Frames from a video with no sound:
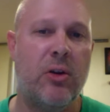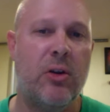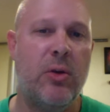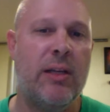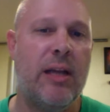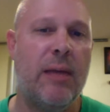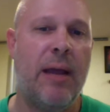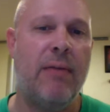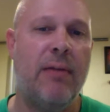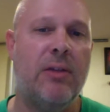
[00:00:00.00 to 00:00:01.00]
You end up
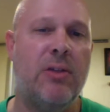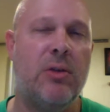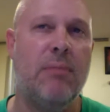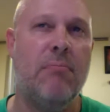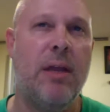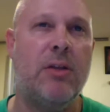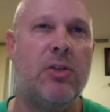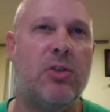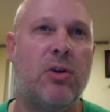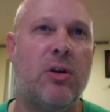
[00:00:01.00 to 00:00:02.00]
having to
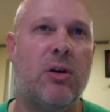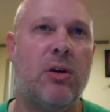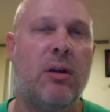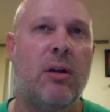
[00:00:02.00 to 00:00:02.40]
administer